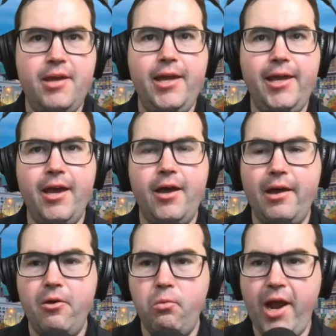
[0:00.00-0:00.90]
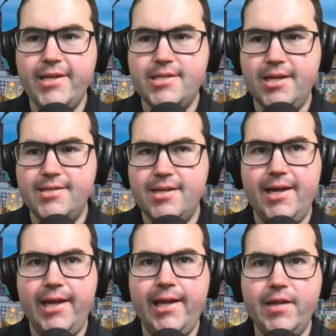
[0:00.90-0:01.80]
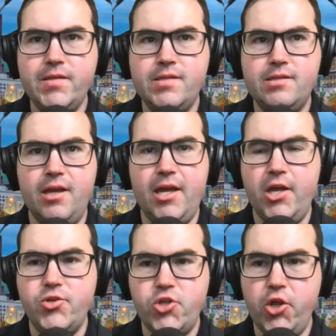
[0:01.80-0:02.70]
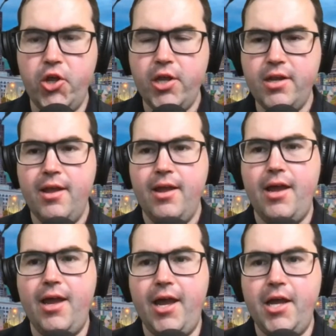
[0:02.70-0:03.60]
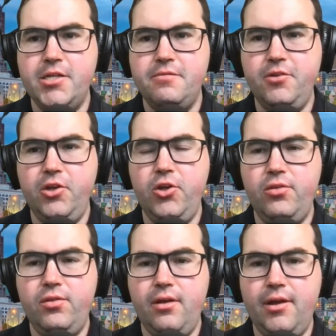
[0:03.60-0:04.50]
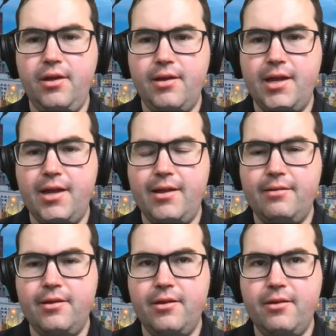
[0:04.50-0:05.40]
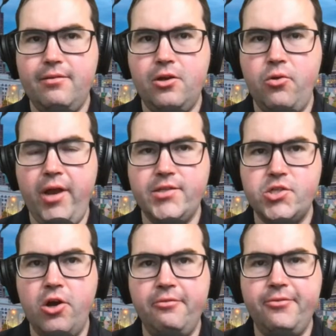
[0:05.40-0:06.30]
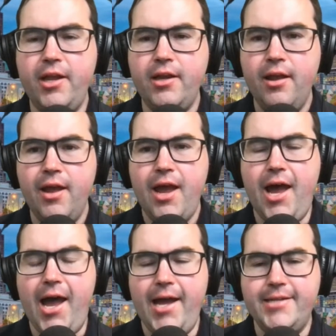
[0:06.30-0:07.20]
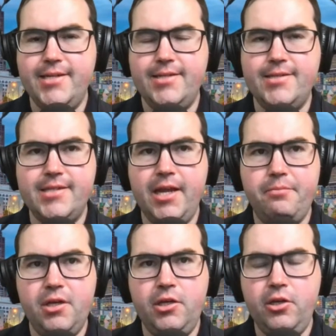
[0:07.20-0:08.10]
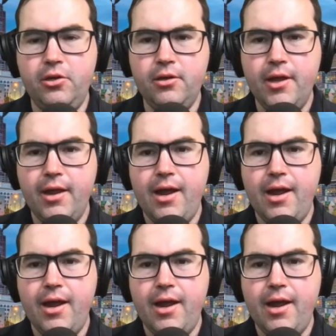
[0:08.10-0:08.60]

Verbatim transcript: He uh, waited uh, his uh, turn uh, to view the uh, the Queen's coffin. didn't skip the queue.